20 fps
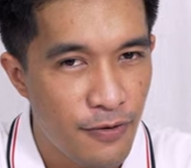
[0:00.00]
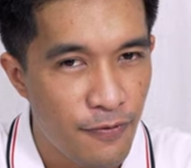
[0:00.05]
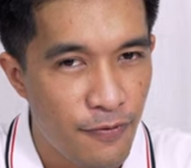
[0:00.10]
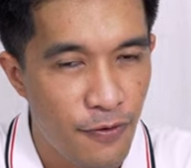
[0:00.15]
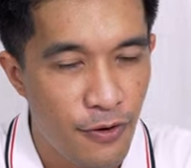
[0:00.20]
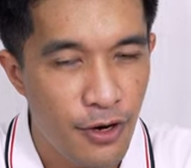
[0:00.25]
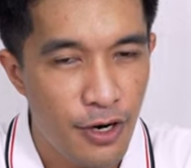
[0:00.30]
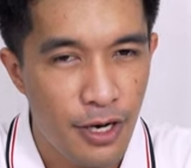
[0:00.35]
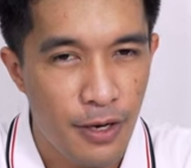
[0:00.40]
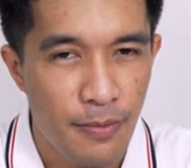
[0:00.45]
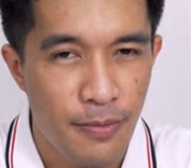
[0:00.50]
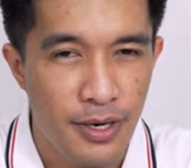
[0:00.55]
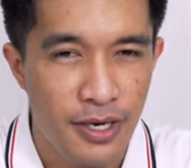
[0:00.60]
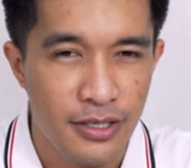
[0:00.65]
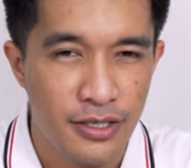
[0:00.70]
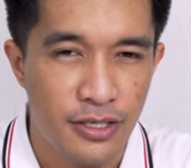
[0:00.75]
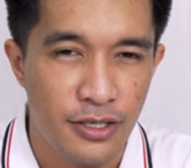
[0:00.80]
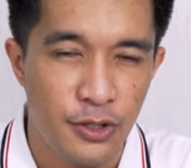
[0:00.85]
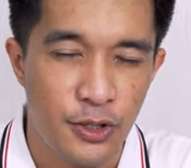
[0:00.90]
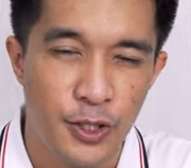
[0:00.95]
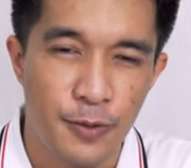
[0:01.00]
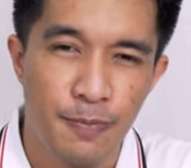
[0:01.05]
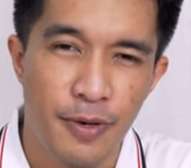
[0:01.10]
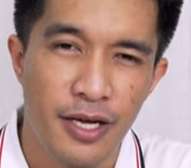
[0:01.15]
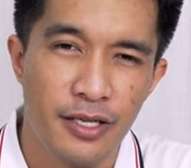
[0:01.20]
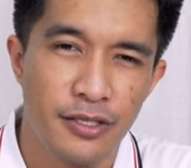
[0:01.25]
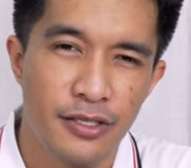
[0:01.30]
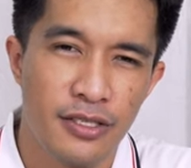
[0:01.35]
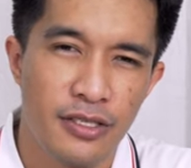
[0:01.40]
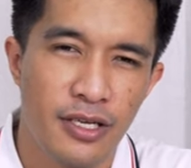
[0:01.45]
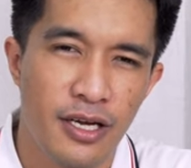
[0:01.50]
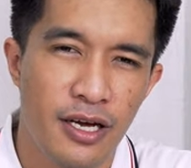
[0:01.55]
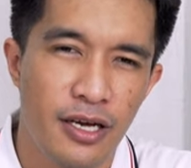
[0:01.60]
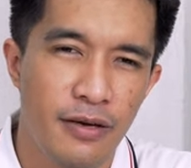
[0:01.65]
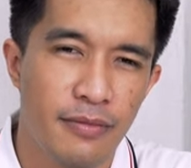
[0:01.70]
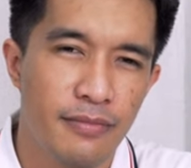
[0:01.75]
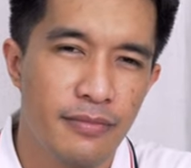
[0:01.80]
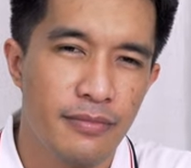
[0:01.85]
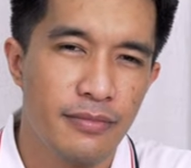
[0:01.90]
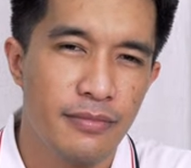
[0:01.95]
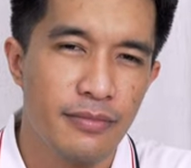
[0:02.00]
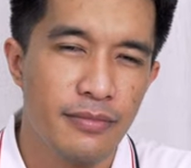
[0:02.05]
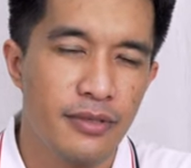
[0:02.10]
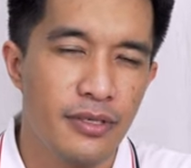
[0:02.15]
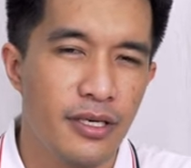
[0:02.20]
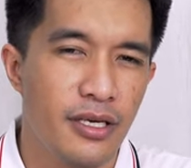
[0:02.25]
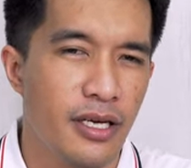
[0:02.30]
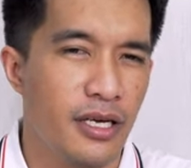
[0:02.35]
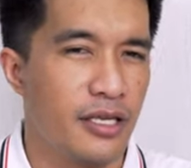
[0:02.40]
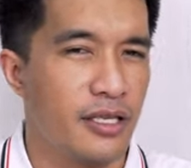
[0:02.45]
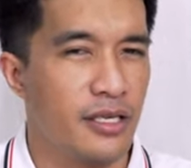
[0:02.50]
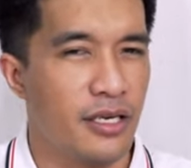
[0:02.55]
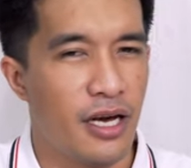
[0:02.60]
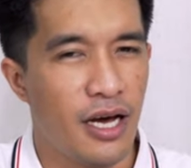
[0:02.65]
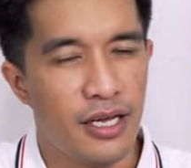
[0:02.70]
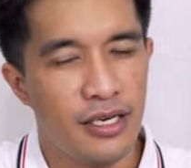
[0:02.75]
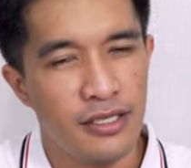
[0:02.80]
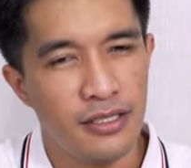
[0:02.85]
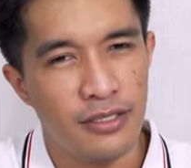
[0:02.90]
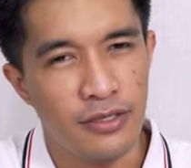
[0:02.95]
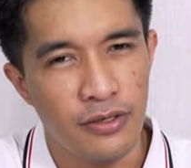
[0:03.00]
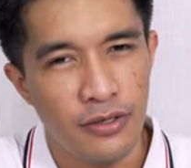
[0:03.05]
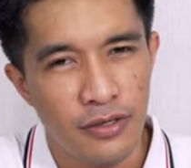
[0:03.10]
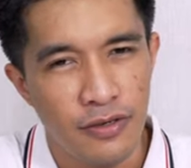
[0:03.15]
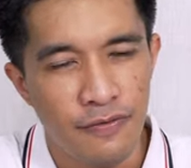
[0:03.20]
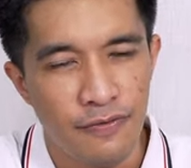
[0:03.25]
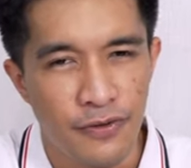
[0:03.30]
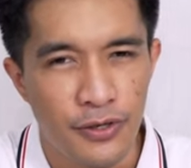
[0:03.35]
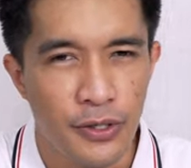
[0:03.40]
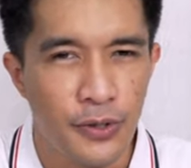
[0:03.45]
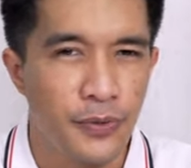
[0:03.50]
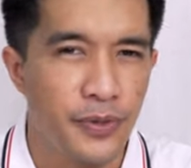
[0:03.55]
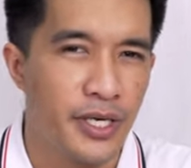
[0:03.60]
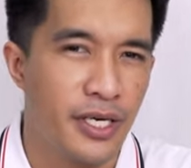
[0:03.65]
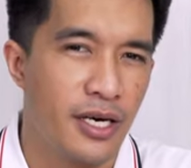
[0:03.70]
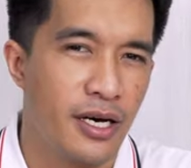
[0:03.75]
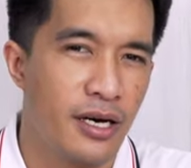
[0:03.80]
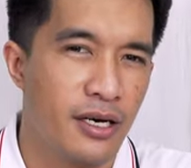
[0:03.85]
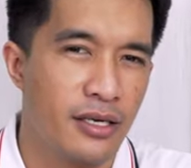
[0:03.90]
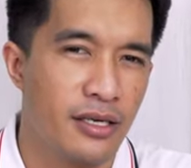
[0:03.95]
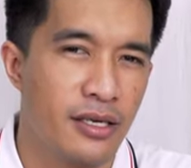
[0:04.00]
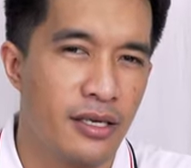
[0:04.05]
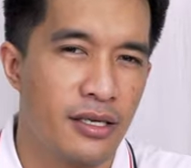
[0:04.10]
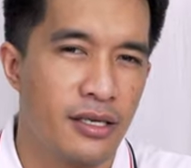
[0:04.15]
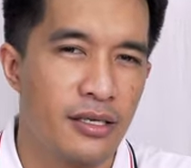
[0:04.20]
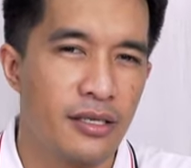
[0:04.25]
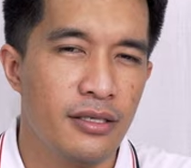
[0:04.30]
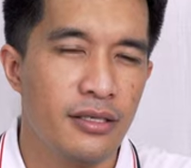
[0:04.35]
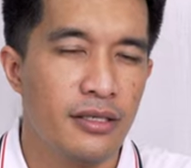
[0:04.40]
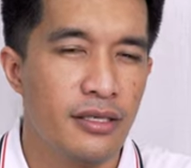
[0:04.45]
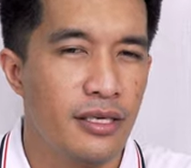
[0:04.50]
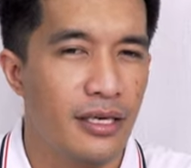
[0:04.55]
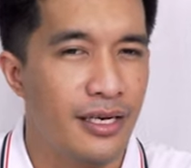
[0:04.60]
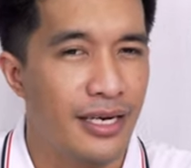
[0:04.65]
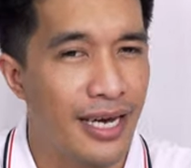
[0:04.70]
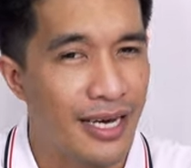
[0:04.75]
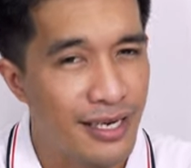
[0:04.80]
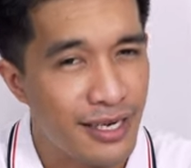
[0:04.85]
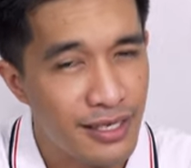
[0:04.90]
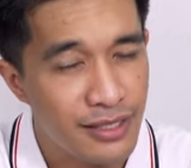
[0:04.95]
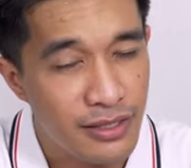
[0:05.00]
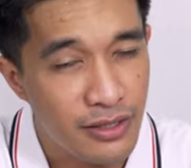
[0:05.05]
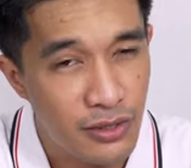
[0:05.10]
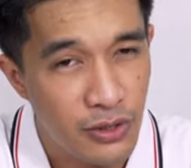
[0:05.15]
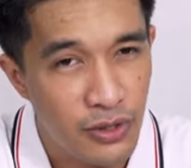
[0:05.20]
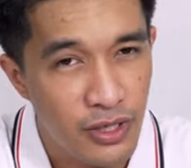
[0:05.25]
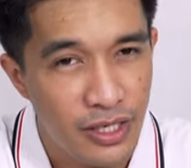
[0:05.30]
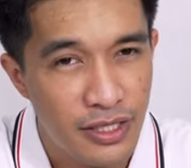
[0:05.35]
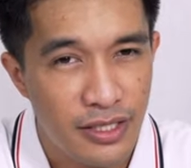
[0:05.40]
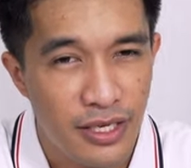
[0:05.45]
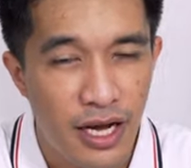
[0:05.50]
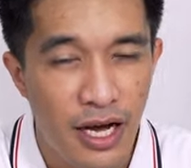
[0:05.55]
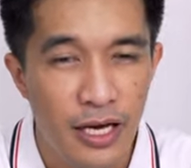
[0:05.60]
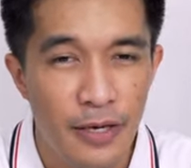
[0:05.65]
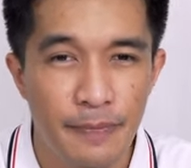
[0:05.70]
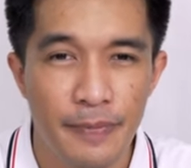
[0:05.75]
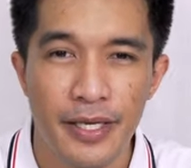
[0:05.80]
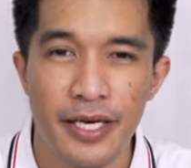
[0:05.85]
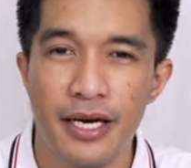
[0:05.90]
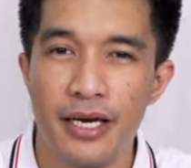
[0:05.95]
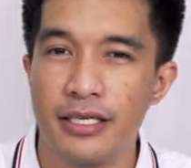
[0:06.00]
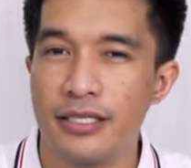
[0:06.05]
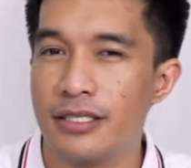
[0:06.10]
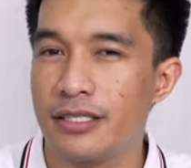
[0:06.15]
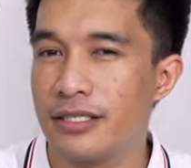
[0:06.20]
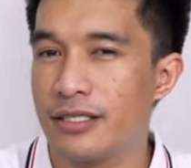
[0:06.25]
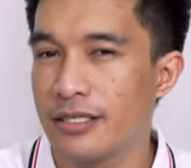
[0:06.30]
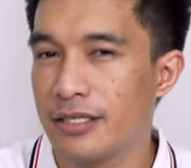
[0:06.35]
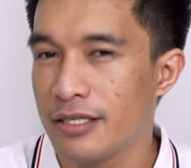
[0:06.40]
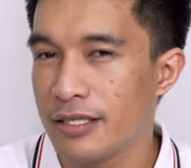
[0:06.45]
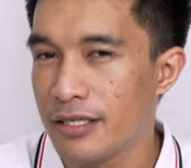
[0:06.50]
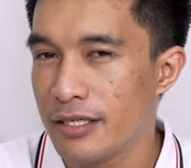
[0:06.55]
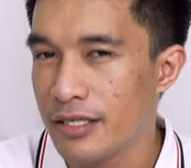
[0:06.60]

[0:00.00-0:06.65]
4ms response time, it got good viewing angle, not as good as IPS,